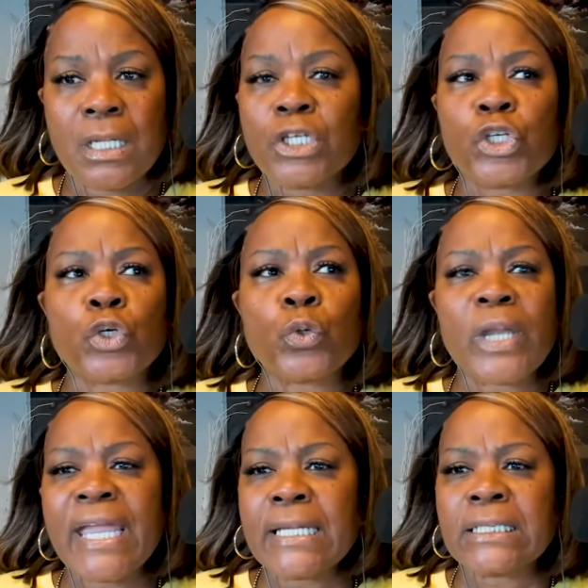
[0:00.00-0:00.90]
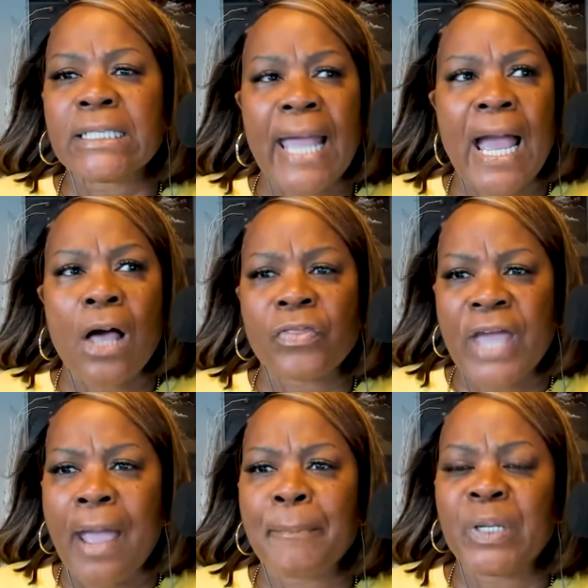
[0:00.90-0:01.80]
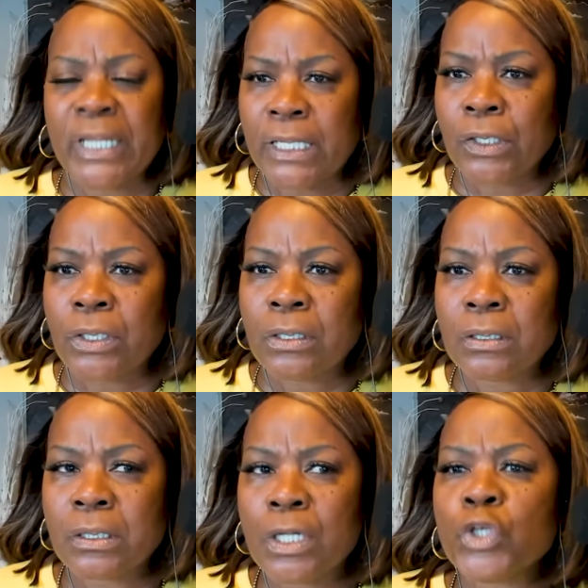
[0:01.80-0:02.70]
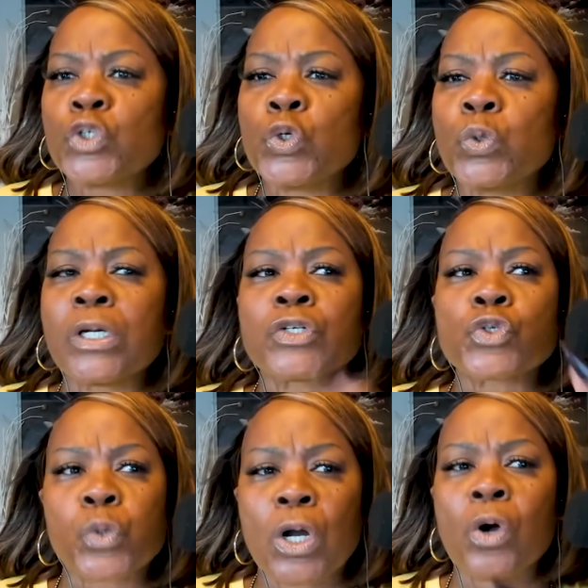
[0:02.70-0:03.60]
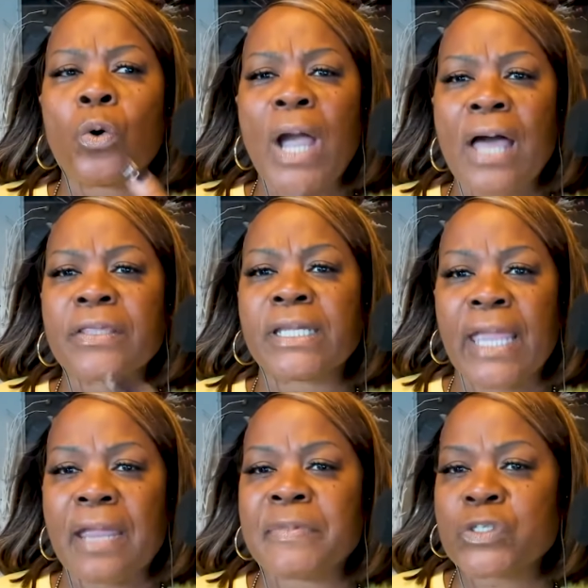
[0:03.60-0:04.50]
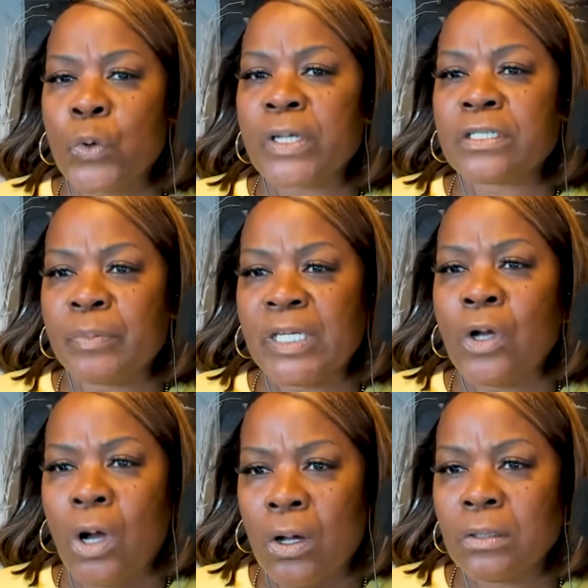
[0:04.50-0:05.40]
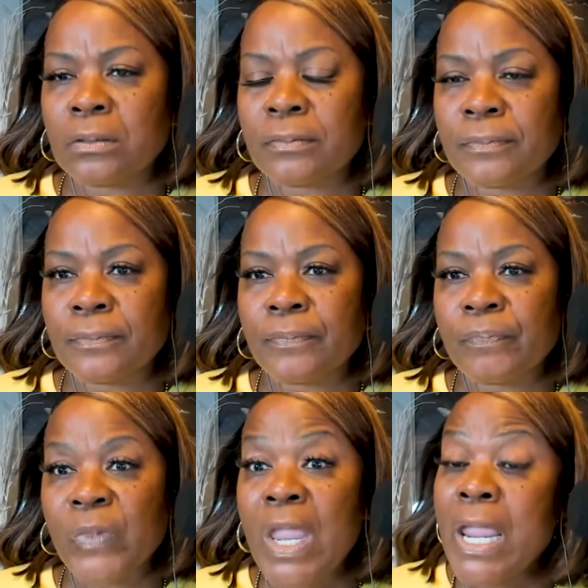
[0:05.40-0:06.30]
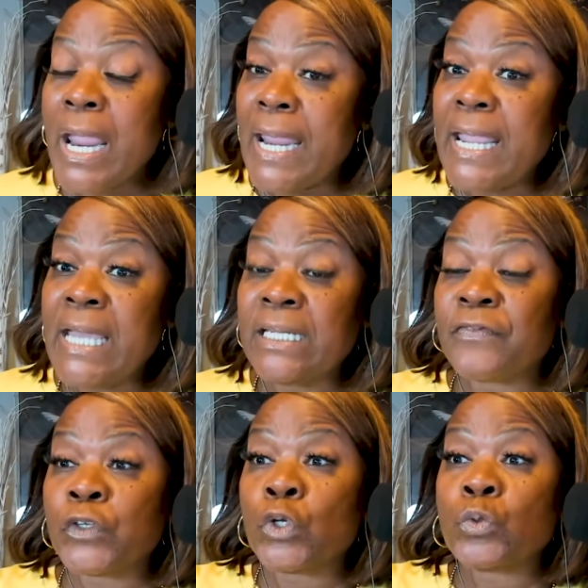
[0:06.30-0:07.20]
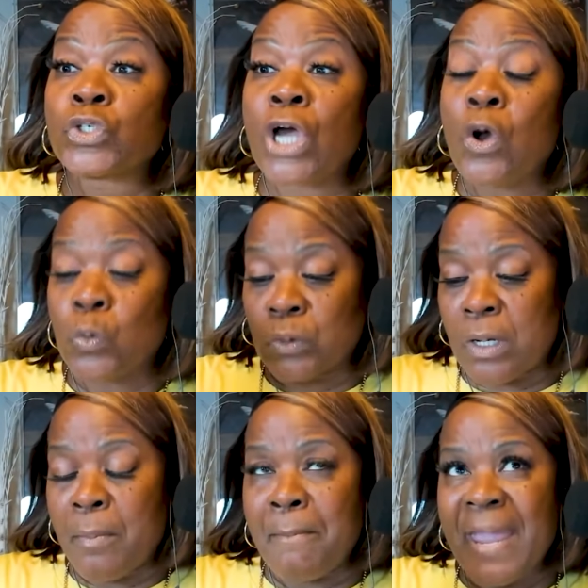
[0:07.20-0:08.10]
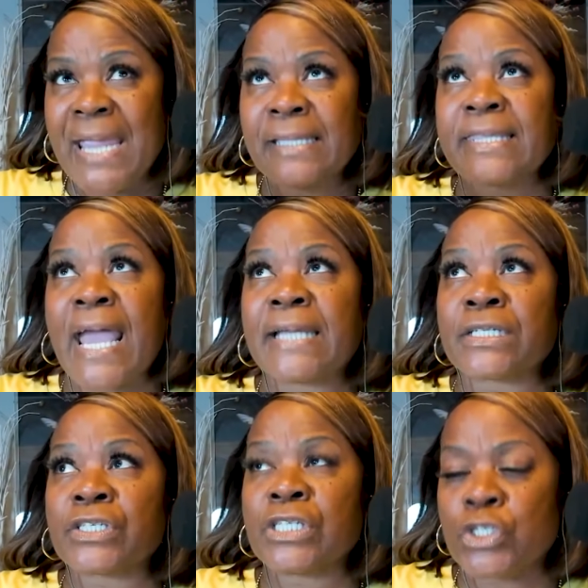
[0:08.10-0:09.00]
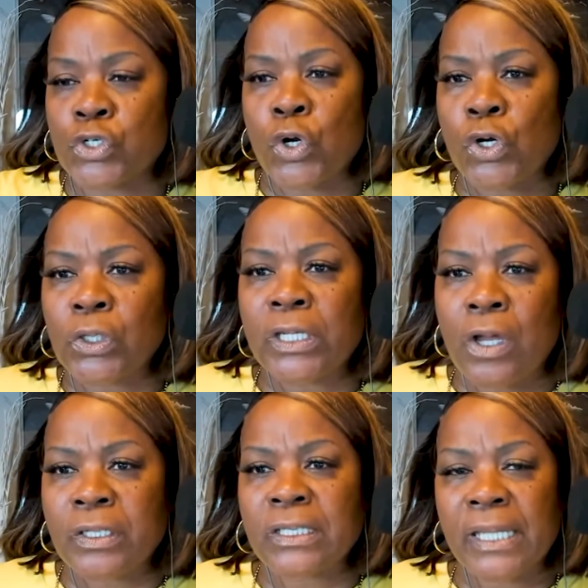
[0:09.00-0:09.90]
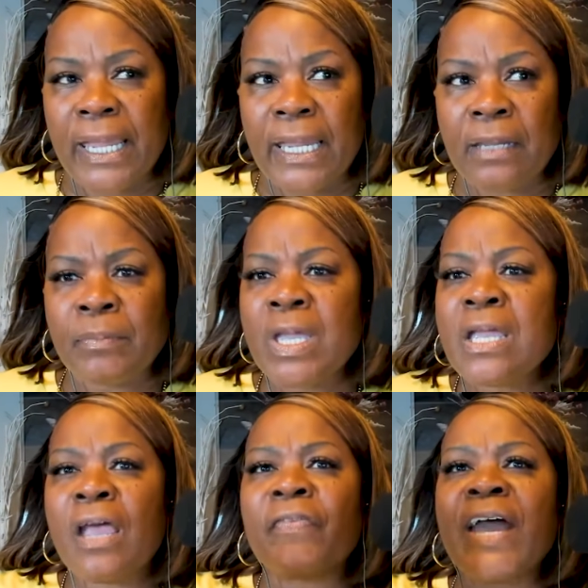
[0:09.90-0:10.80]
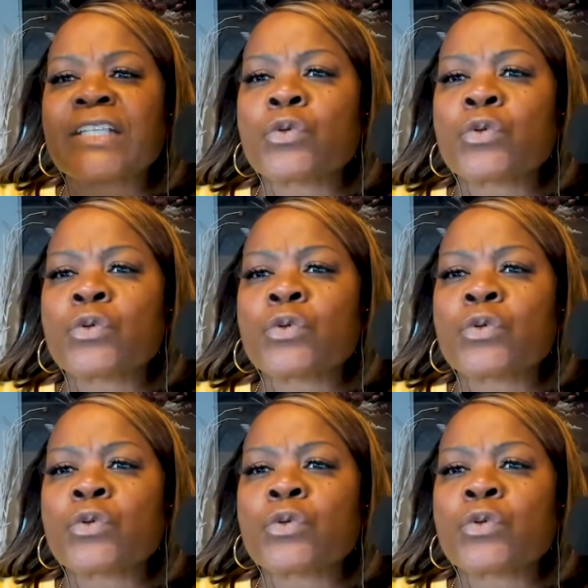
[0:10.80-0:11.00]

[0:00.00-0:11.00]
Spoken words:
You can't allow that player to control how the game is going to be called. And if you don't make that decision early on in the game, that's